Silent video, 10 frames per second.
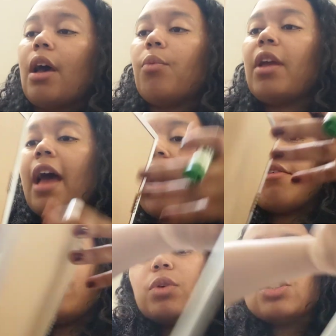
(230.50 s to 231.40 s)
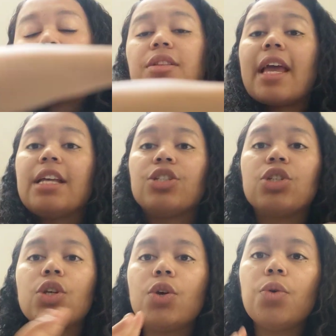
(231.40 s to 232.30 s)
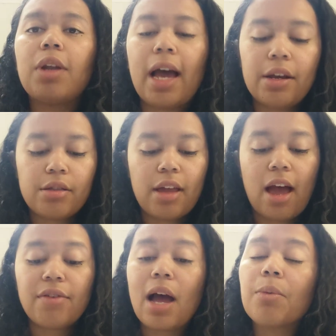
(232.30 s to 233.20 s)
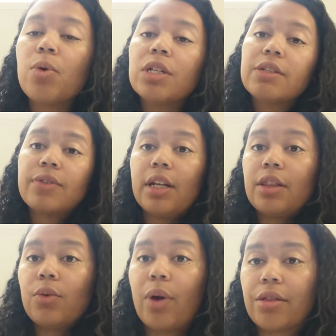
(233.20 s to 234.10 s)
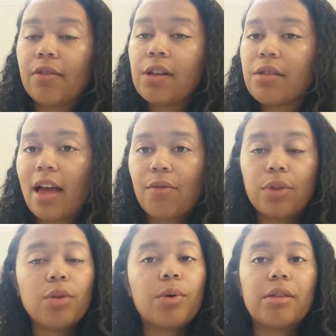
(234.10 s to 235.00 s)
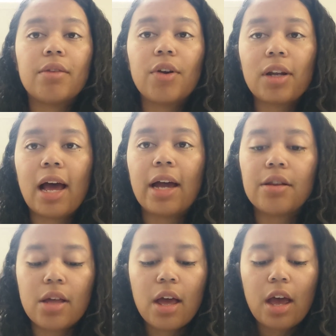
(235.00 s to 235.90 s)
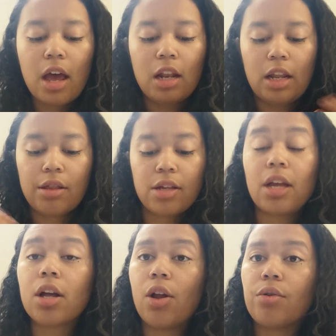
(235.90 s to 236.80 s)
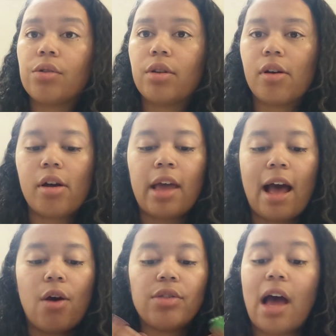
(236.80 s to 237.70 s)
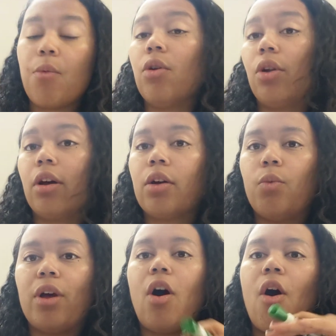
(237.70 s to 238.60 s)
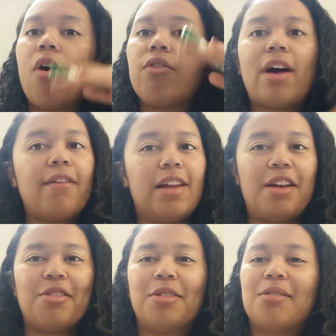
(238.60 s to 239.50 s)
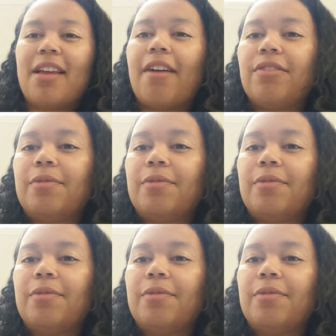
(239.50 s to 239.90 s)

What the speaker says: that we have it with just a 2-line staff, I'm going to fill in the rest of the staff with the rest of our lines, and let's take a closer look on how that will look with all 5 lines on the staff.